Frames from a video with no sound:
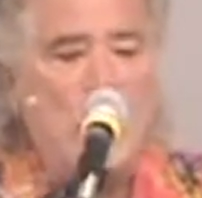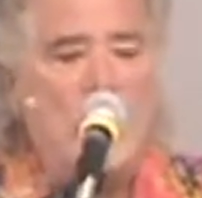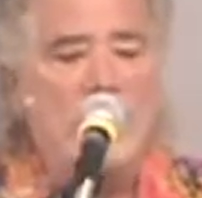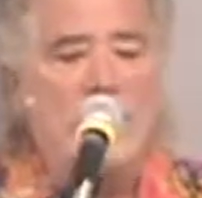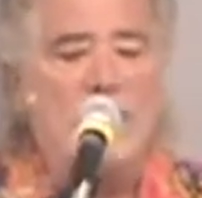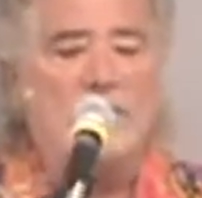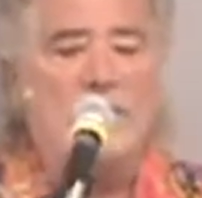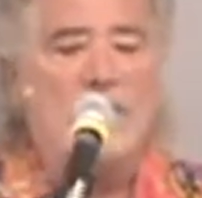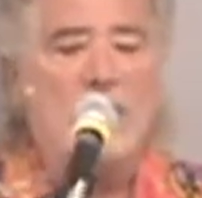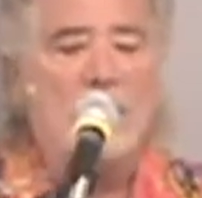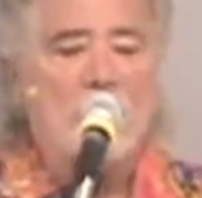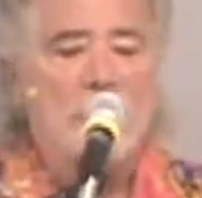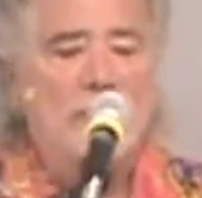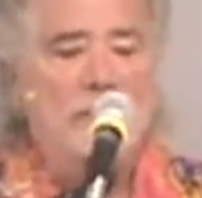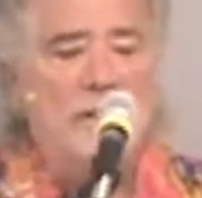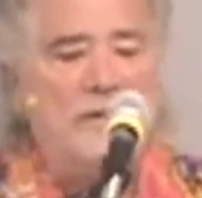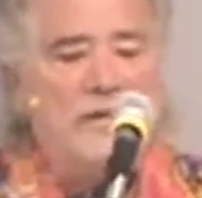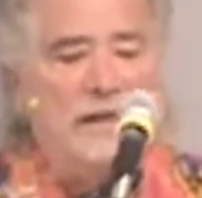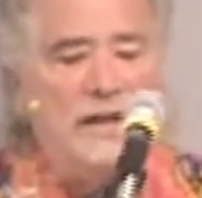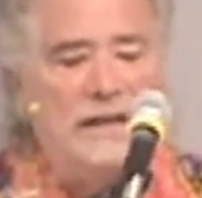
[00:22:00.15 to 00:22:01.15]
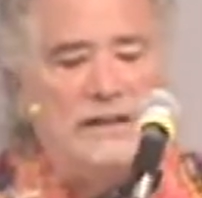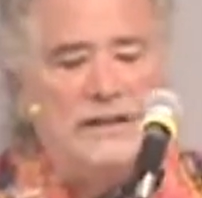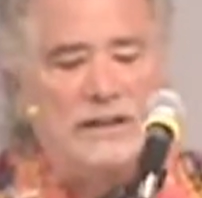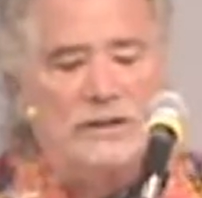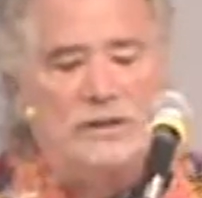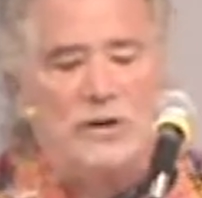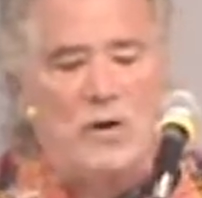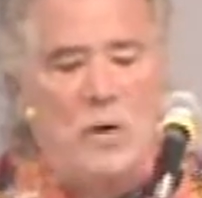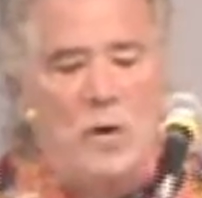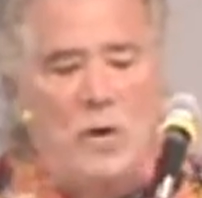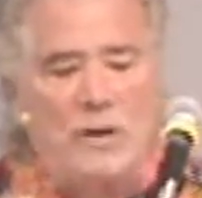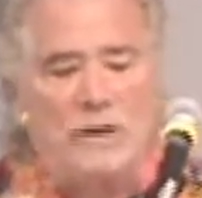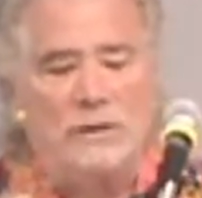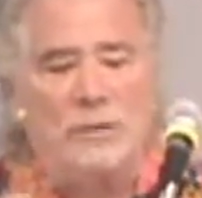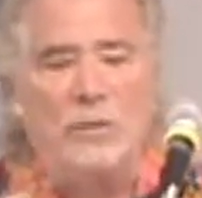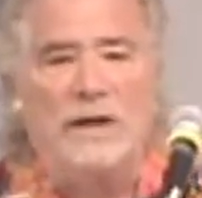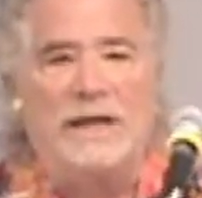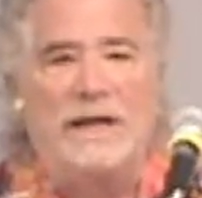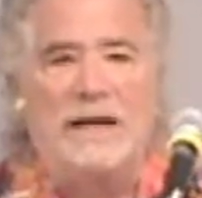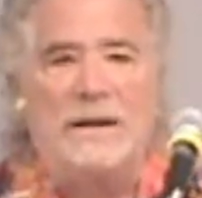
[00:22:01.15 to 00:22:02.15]
One of the things it's
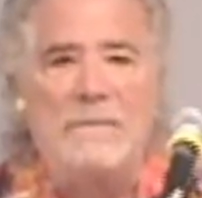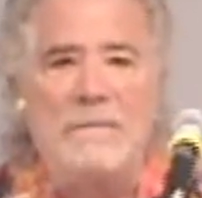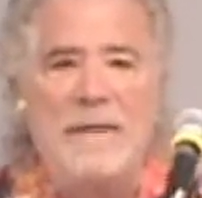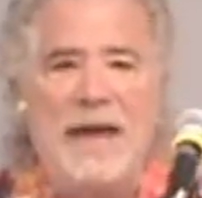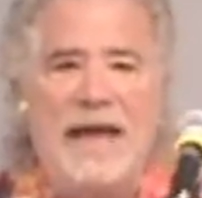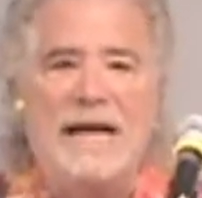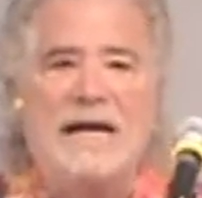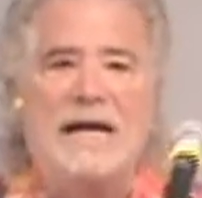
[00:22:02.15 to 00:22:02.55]
called, we can